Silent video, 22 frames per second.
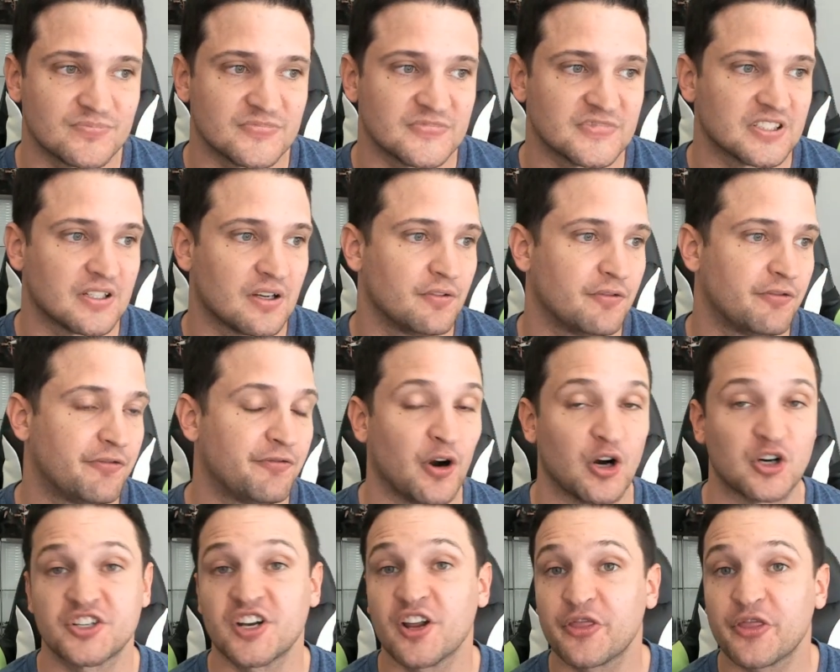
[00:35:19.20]

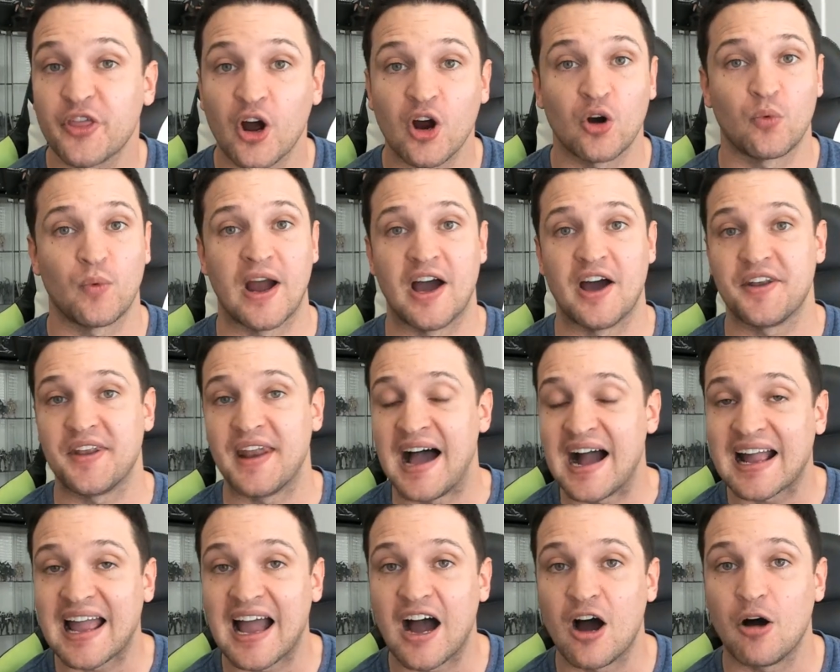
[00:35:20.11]
first or third round
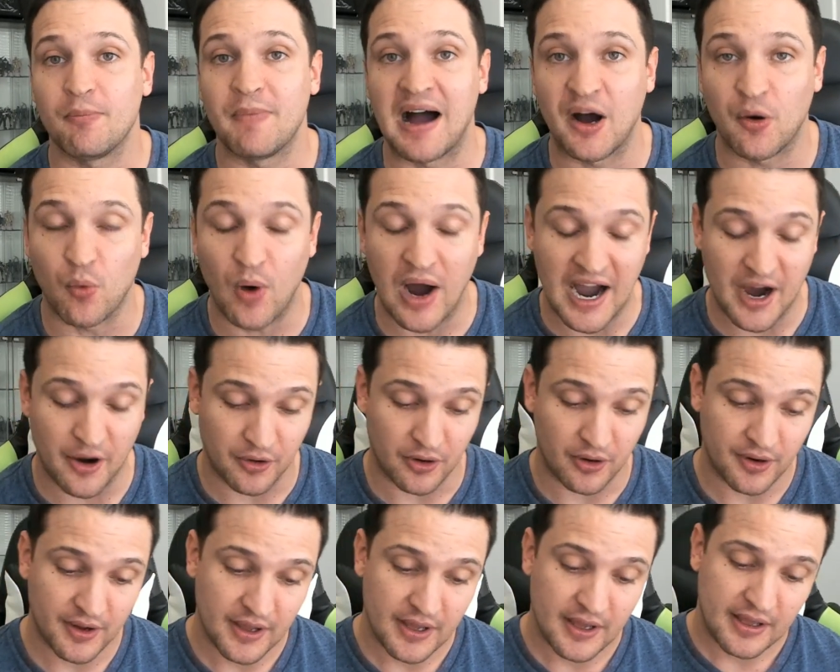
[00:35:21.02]
knockout by Wilder.
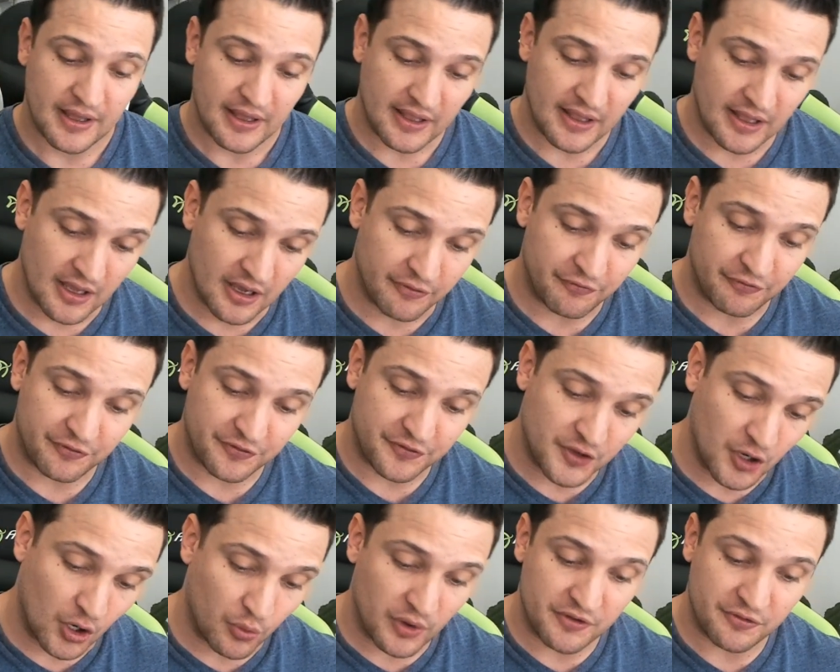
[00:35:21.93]
If
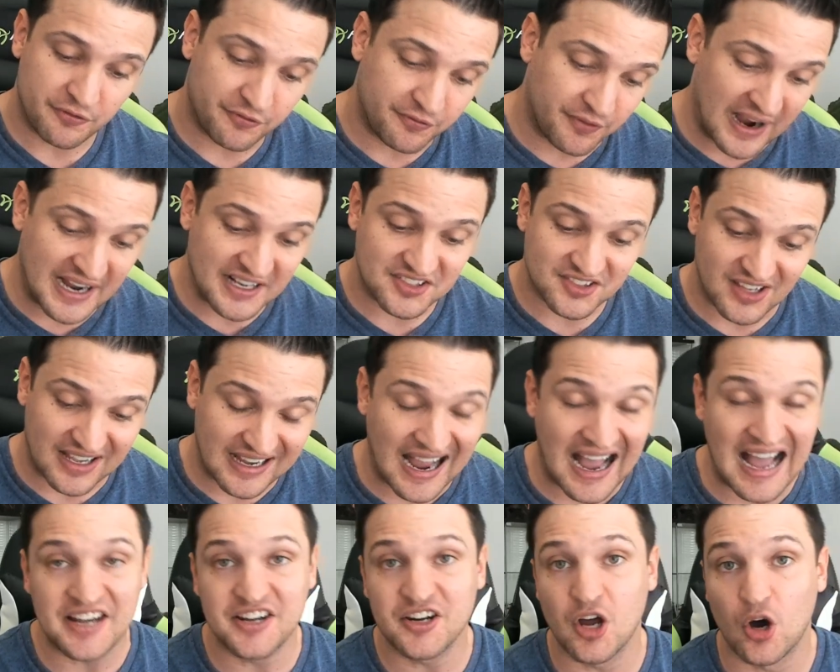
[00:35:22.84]
Fury fights like
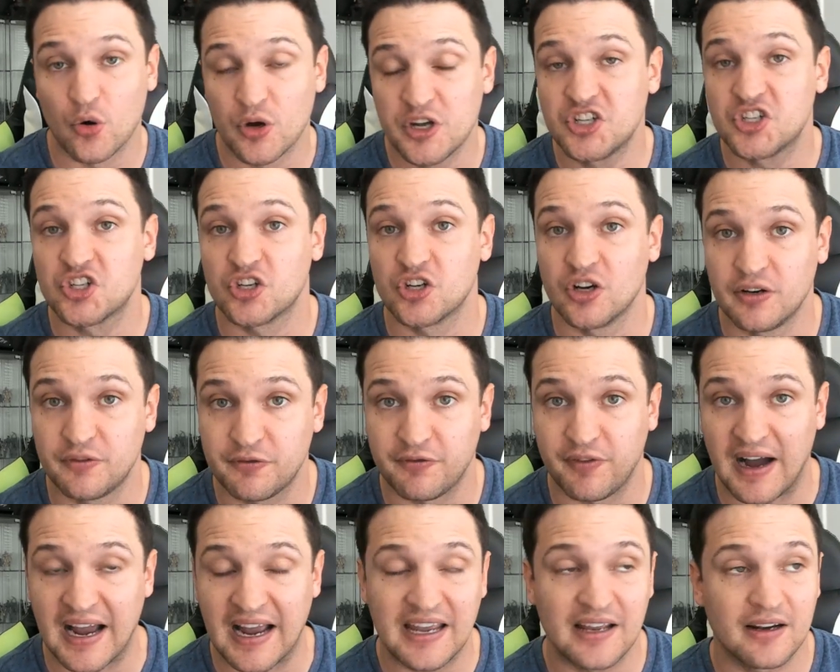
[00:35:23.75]
I know he should
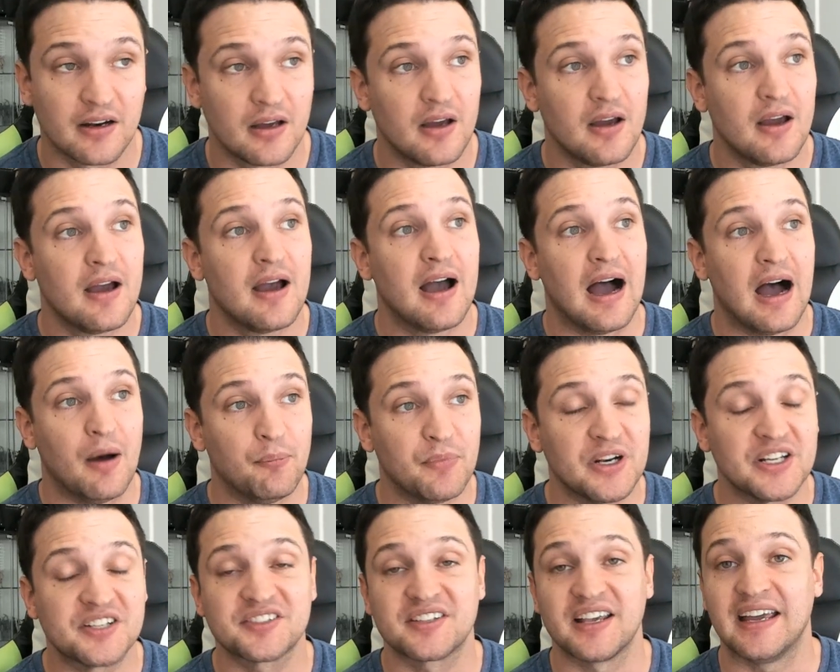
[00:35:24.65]
fight, I'm going
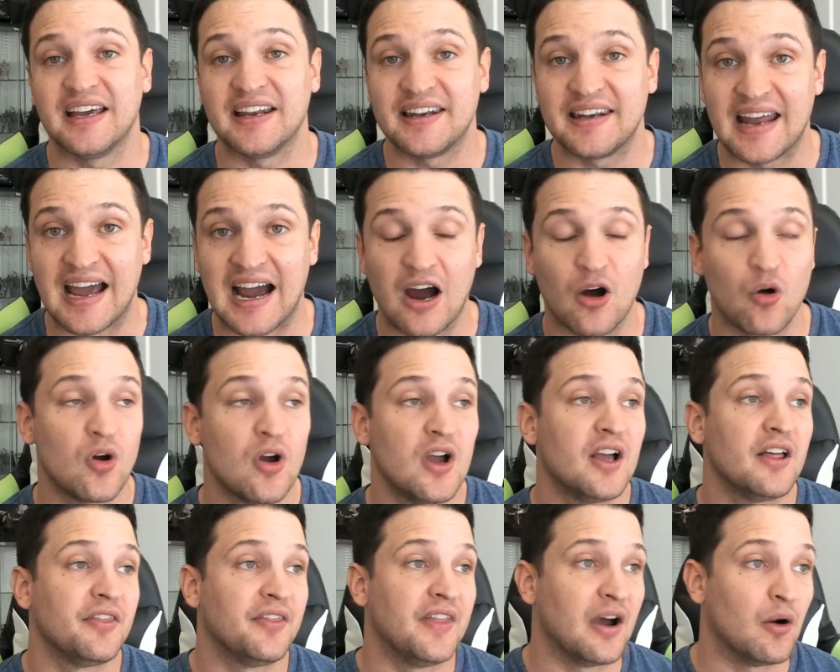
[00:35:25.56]
to say it now
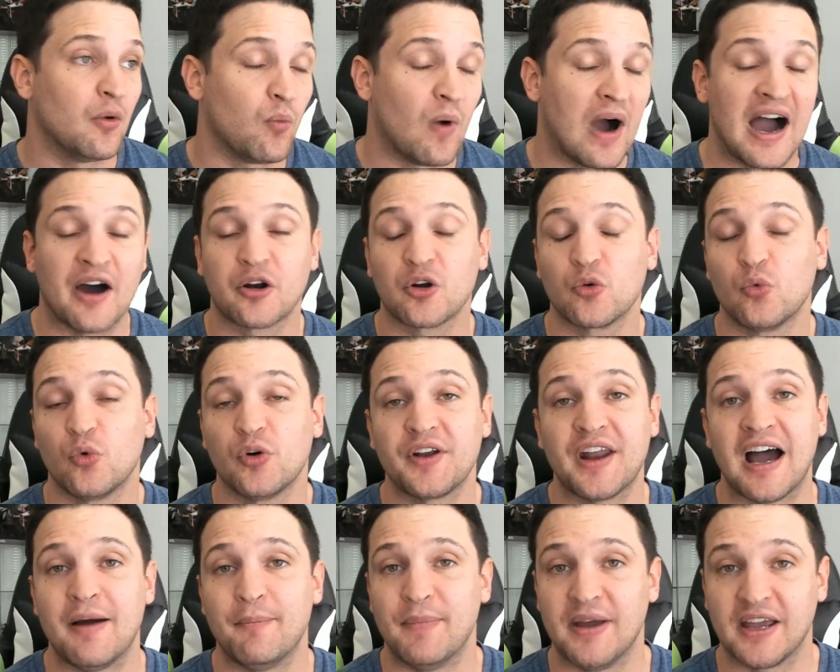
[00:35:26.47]
that Wilder will
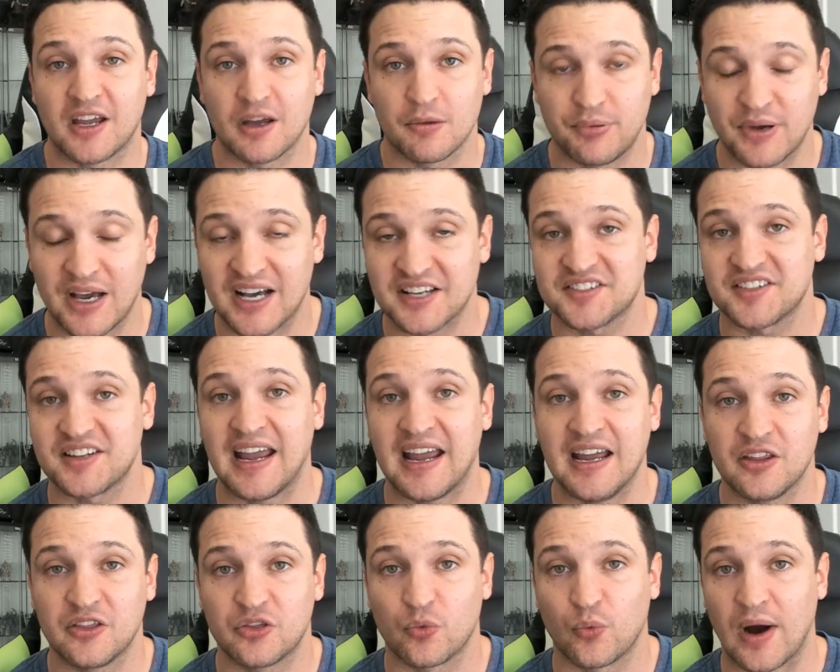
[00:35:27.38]
not make it past the
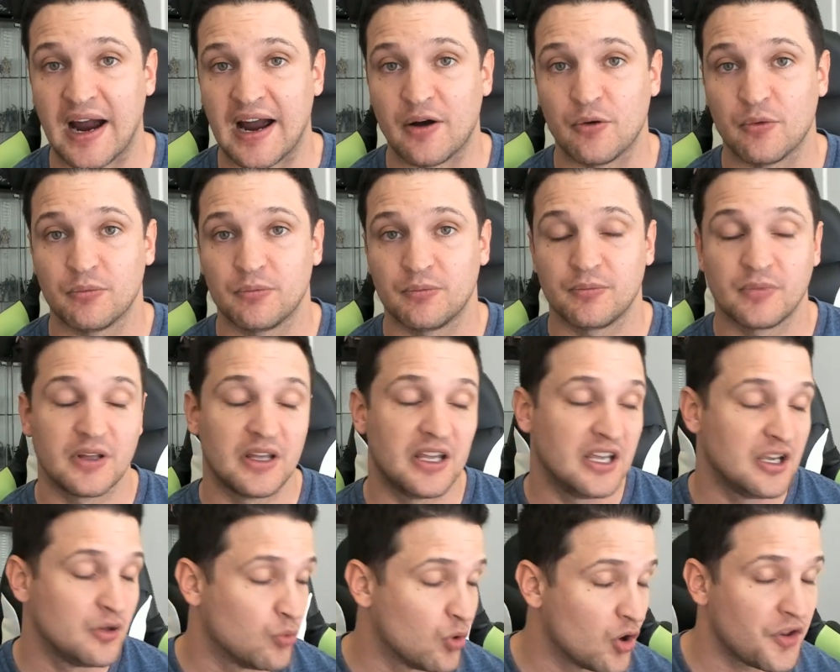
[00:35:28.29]
8th round.
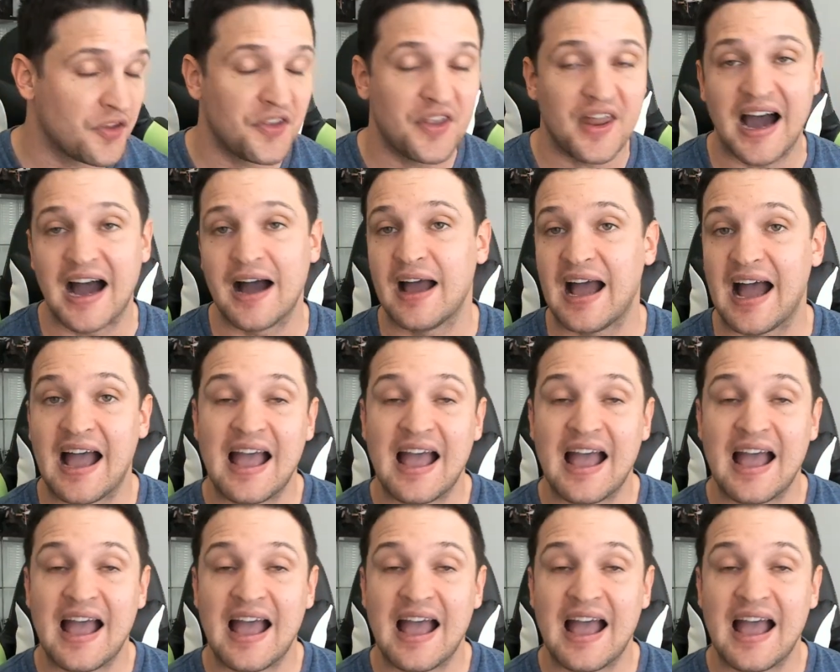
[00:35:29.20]
He will not.